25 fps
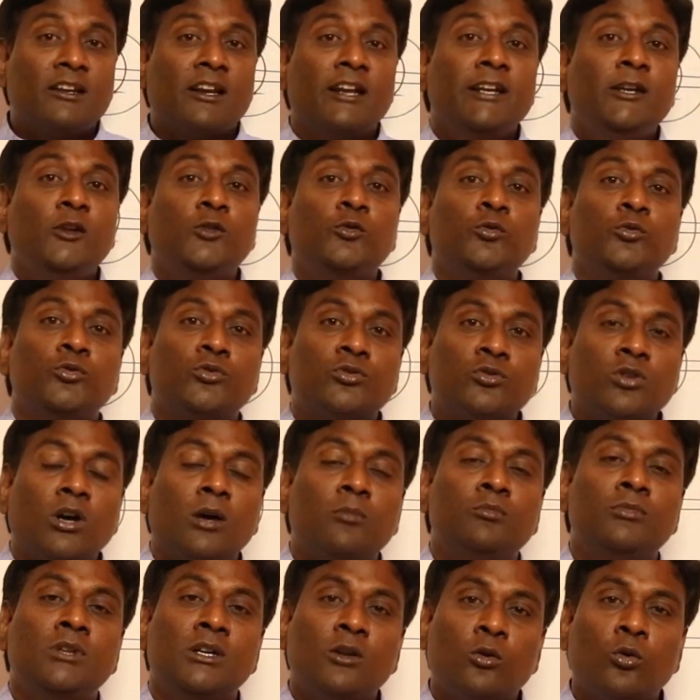try to
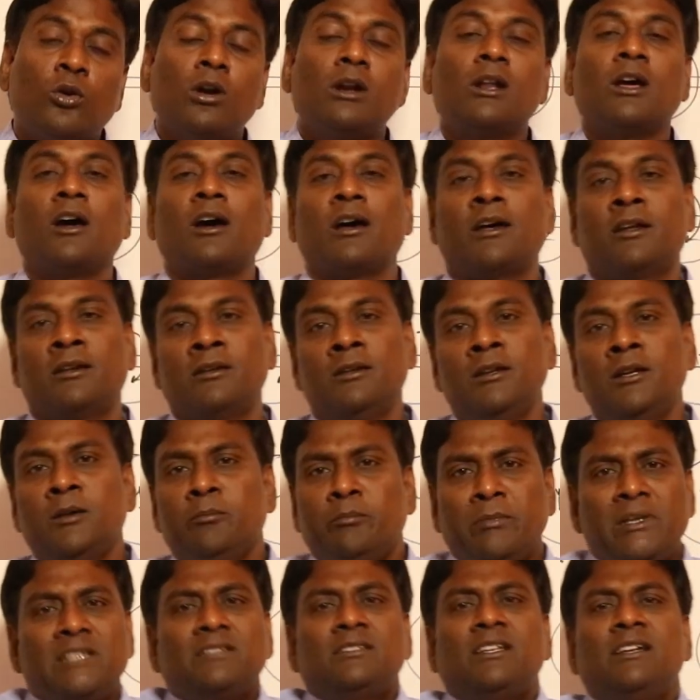stop the rotor.
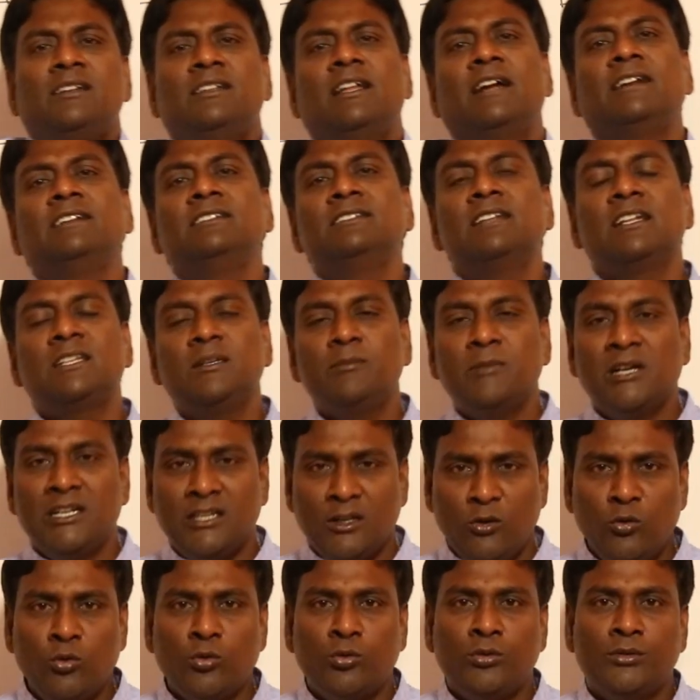Means that that is nothing but
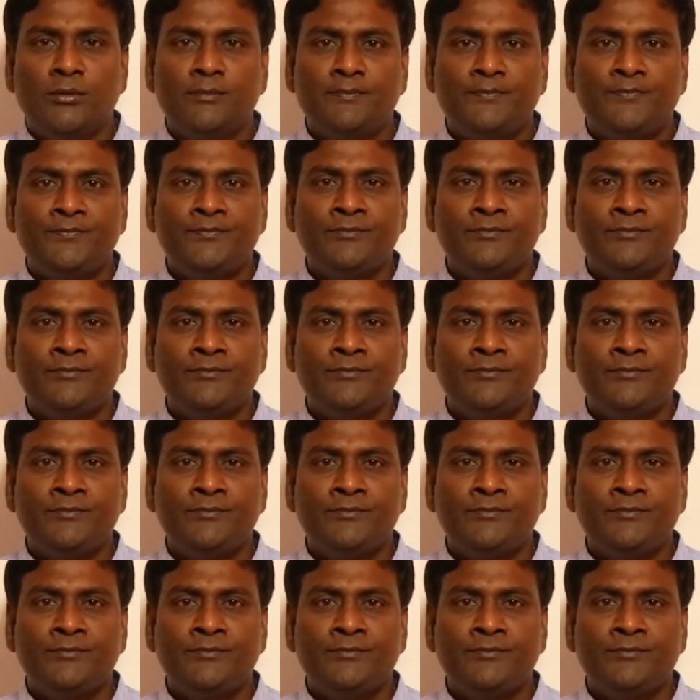a load.